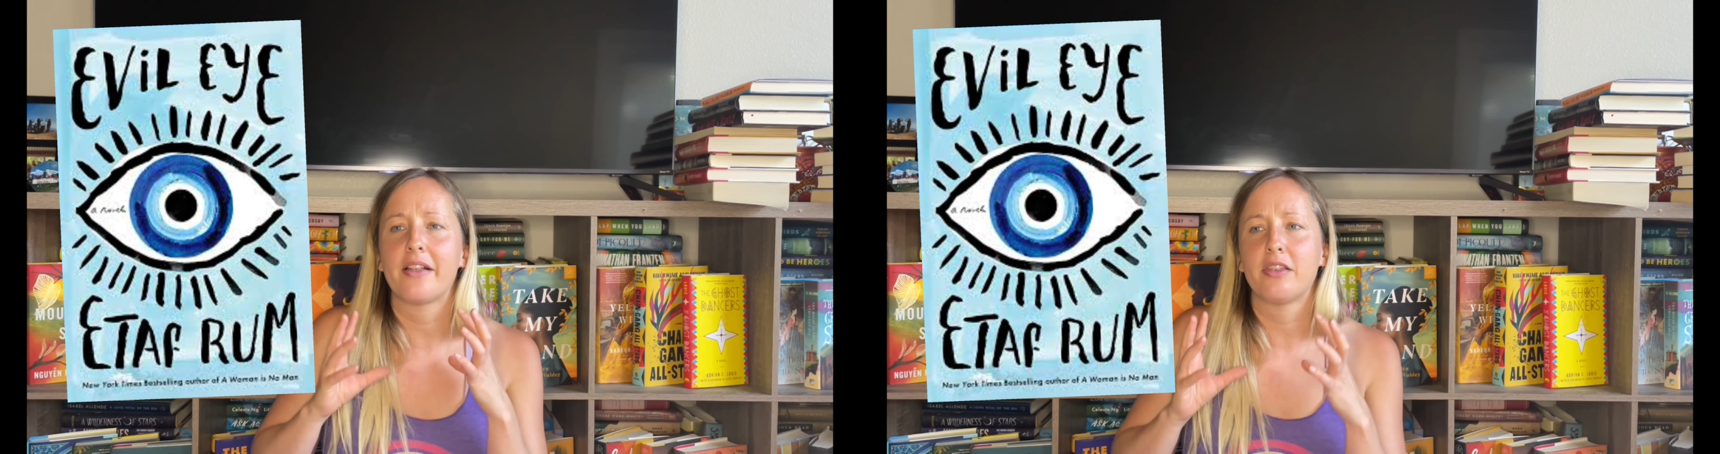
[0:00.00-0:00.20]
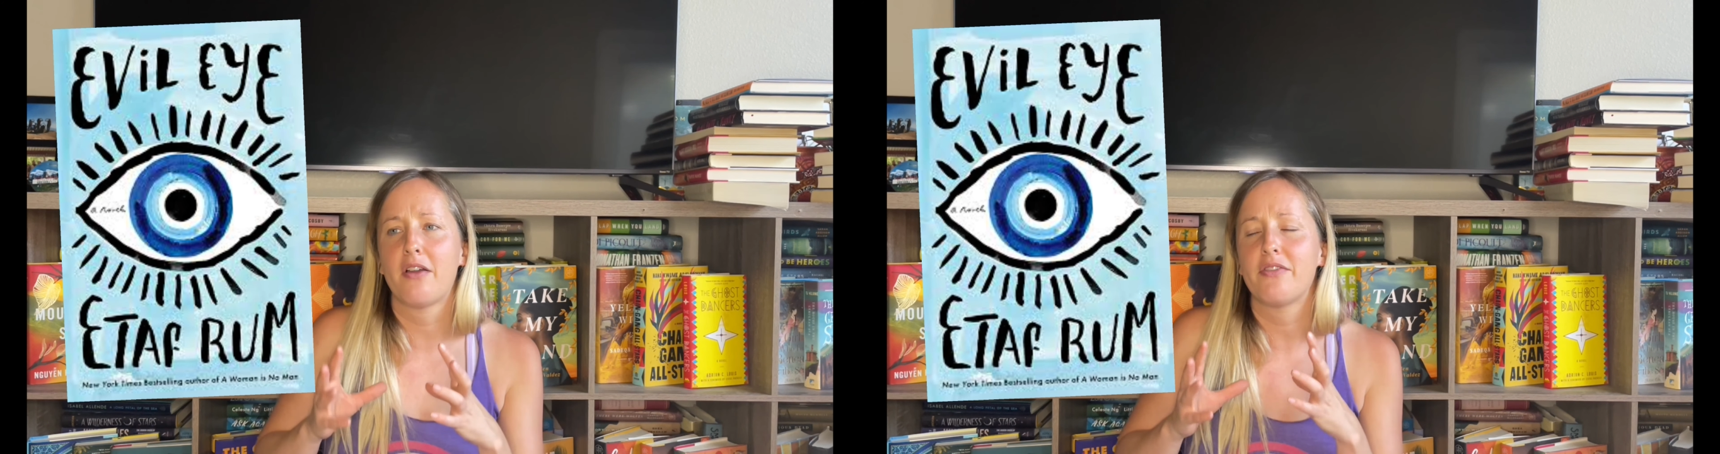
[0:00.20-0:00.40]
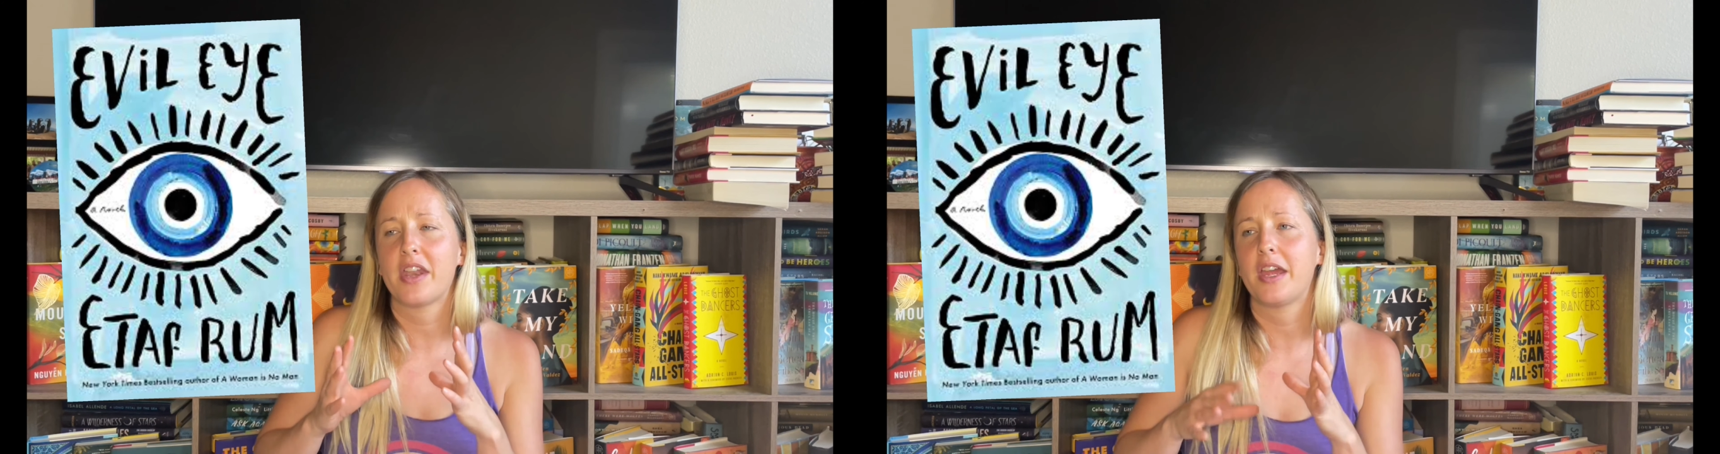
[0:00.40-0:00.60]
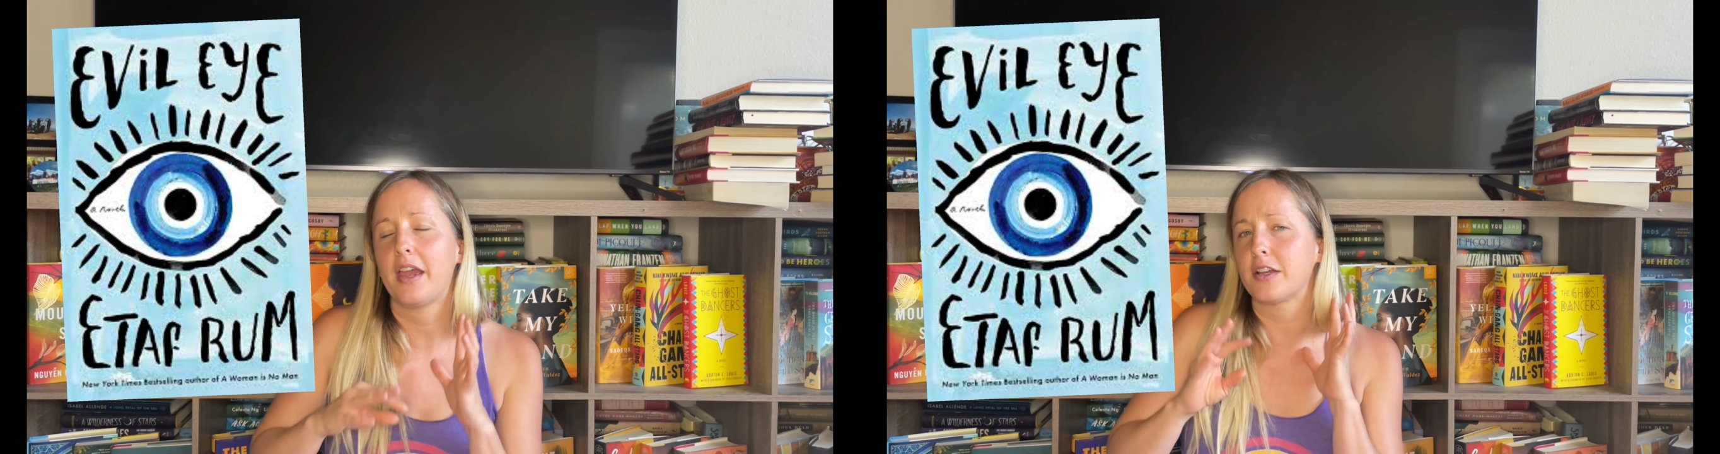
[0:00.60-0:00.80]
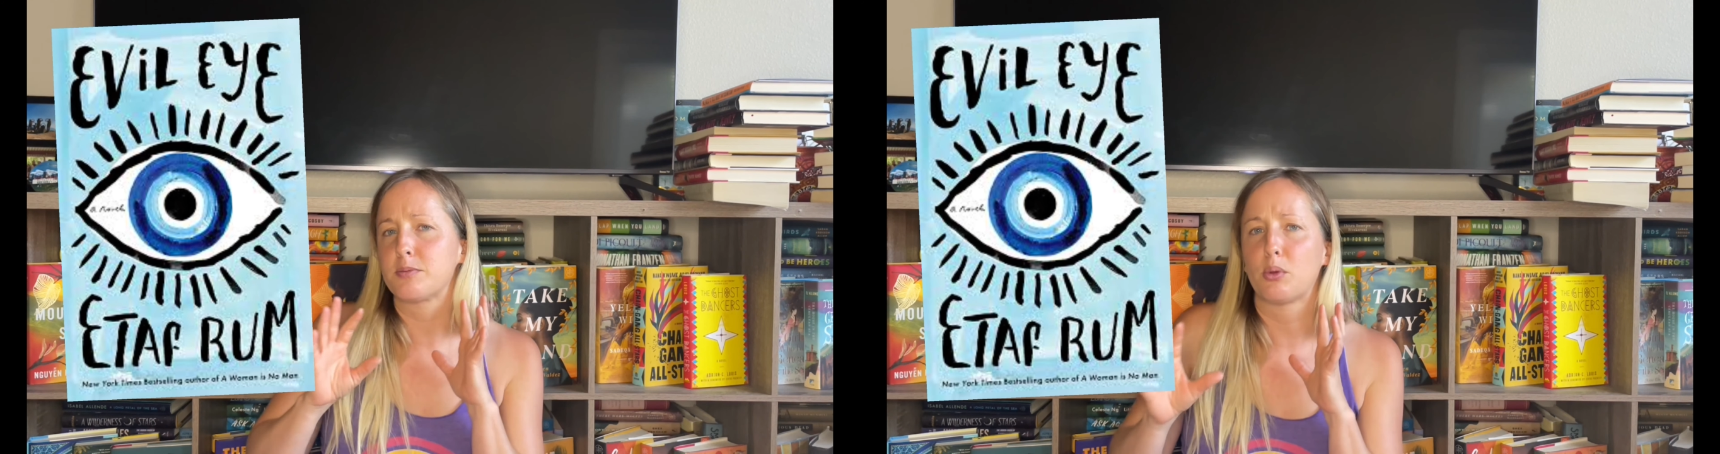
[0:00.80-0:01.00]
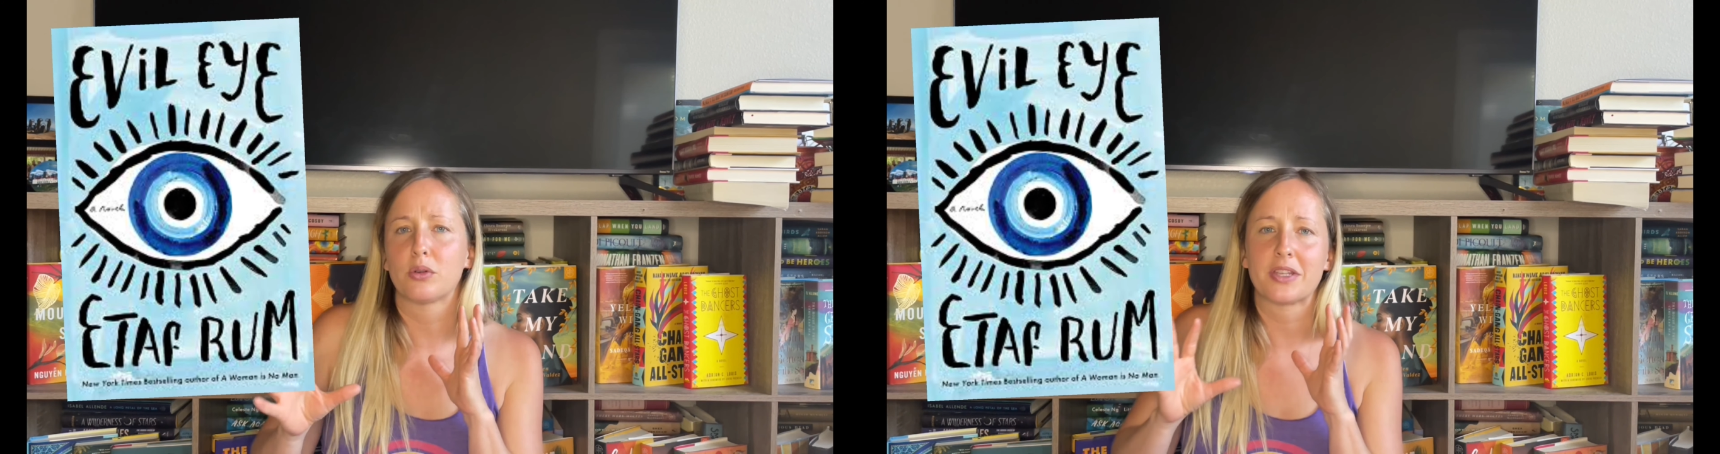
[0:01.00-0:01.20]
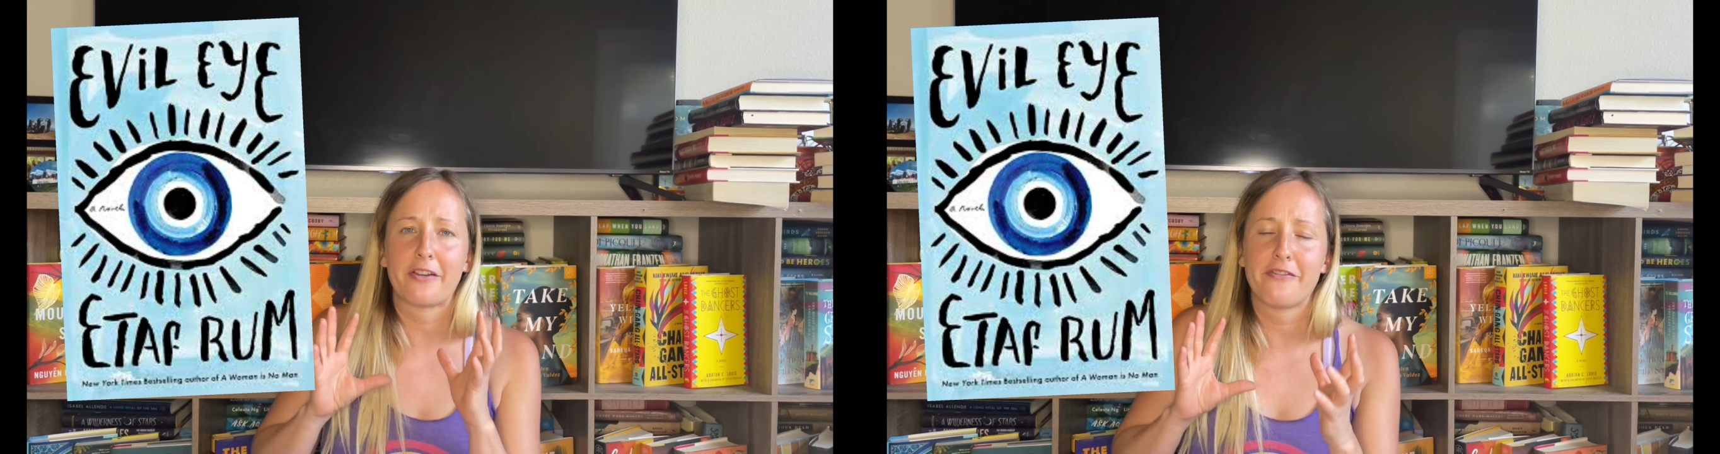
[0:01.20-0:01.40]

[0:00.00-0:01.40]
I love that it explores like